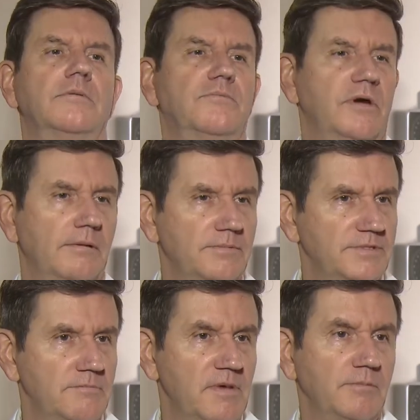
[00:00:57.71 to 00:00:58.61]
problems
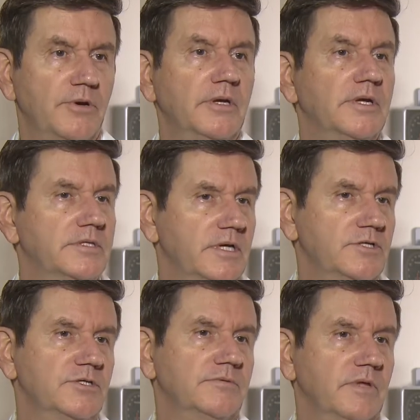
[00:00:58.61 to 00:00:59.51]
in memory and
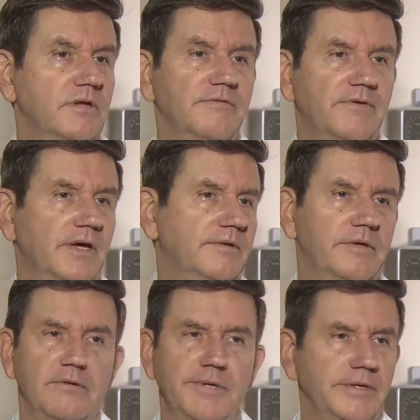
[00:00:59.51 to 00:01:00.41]
attention that affect their
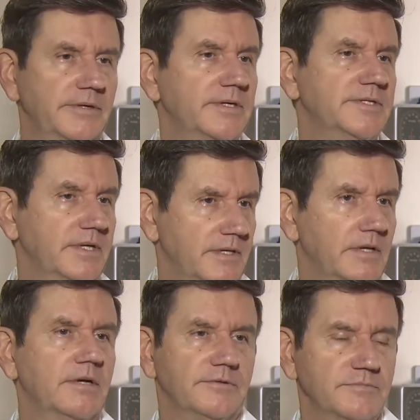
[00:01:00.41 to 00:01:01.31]
ability to take care
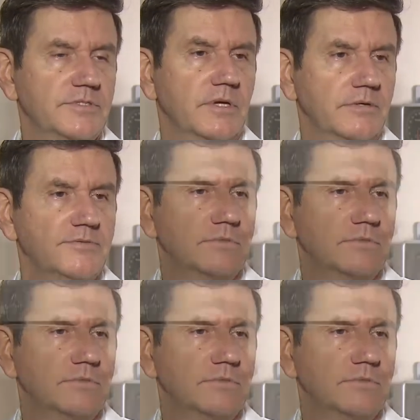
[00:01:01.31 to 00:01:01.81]
of themselves.